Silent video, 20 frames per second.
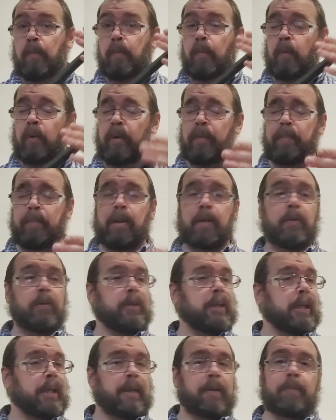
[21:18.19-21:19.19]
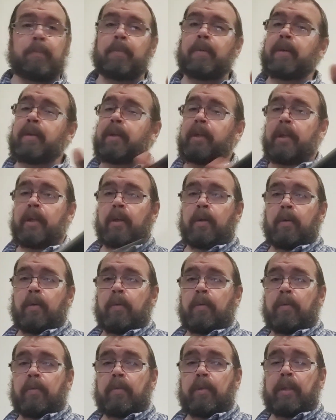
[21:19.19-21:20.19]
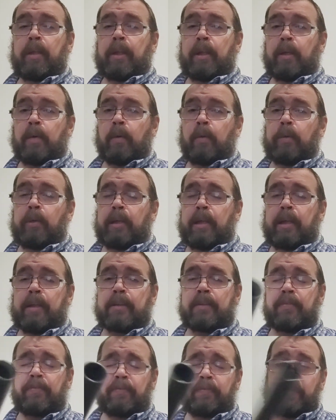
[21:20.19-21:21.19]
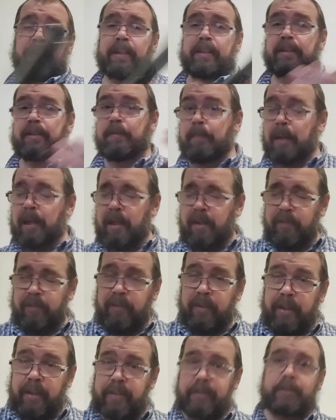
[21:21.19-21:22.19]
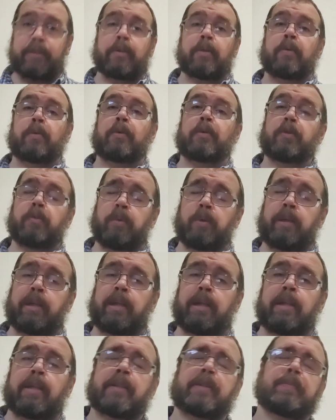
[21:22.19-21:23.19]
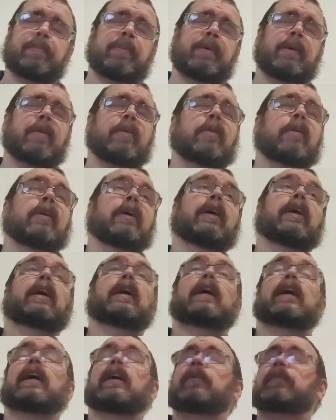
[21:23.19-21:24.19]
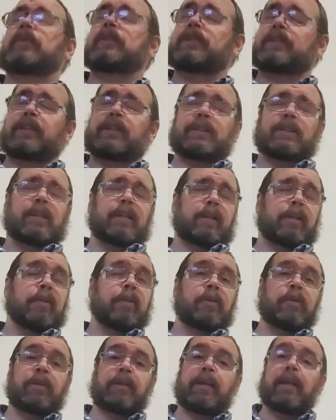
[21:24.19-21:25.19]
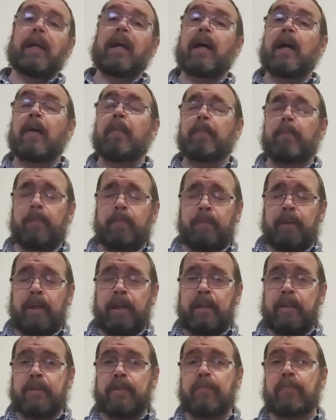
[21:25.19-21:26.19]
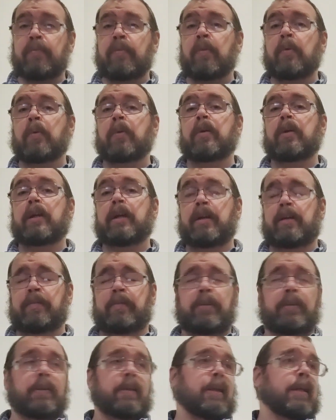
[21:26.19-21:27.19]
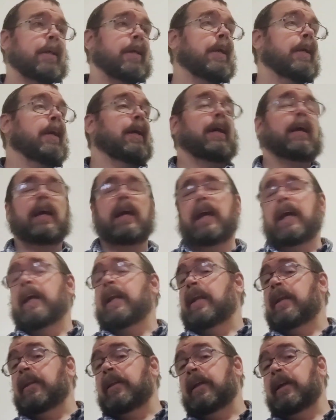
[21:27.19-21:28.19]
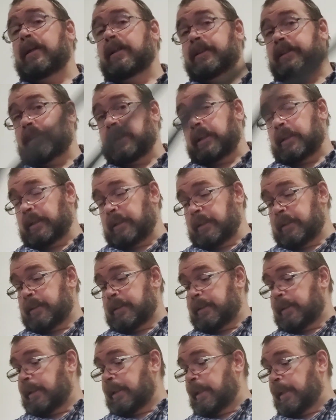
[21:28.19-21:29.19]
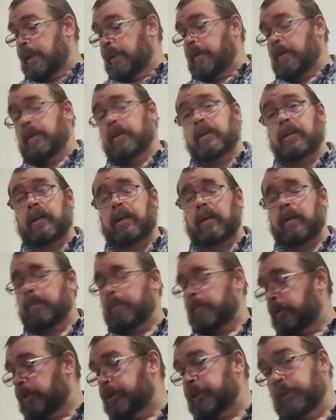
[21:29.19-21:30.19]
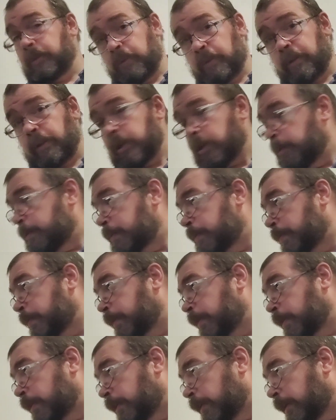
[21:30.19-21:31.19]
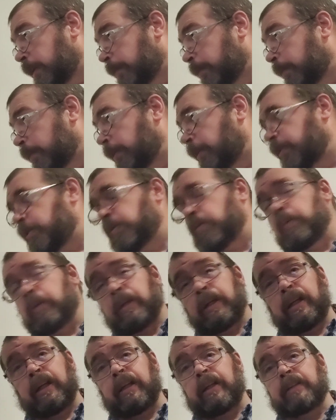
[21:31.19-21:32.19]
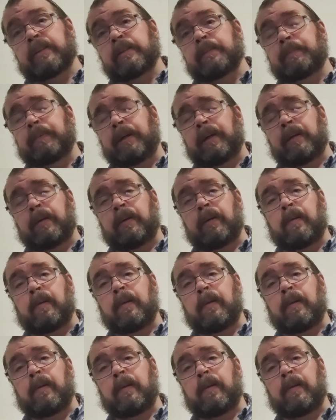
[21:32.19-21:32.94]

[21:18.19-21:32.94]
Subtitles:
one barrel came, in the old days, fixed, modified choke, 28-inch barrel. It was just a good compromise for everything. And a lot of shotguns today are going to come with choke tubes, but are going to come with a 28-inch barrel.